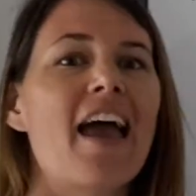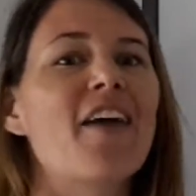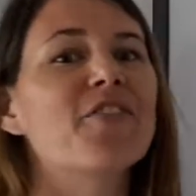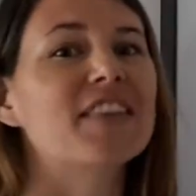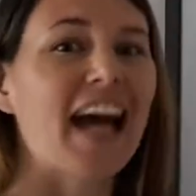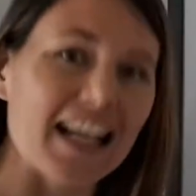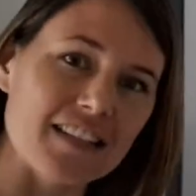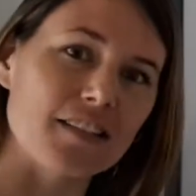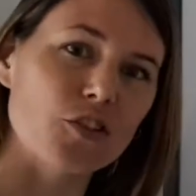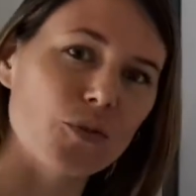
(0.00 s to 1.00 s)
If
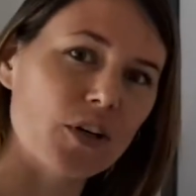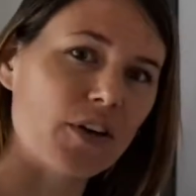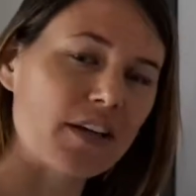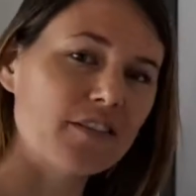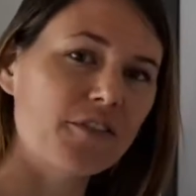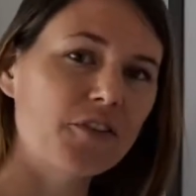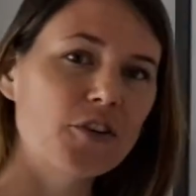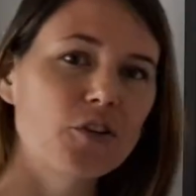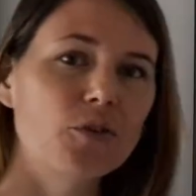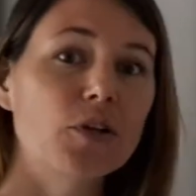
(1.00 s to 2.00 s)
that's too aggressive
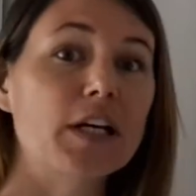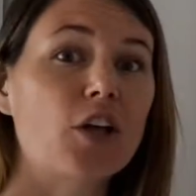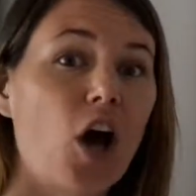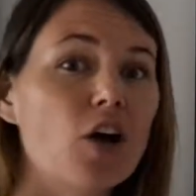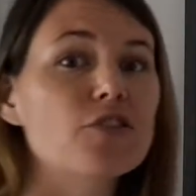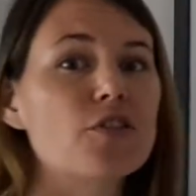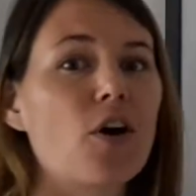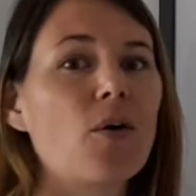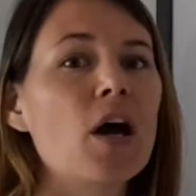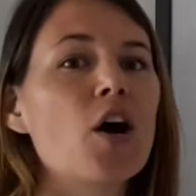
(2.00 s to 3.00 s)
for you, you can
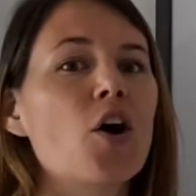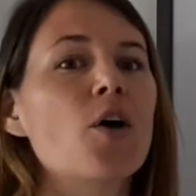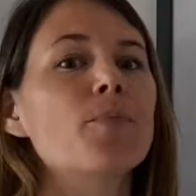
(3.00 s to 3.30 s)
also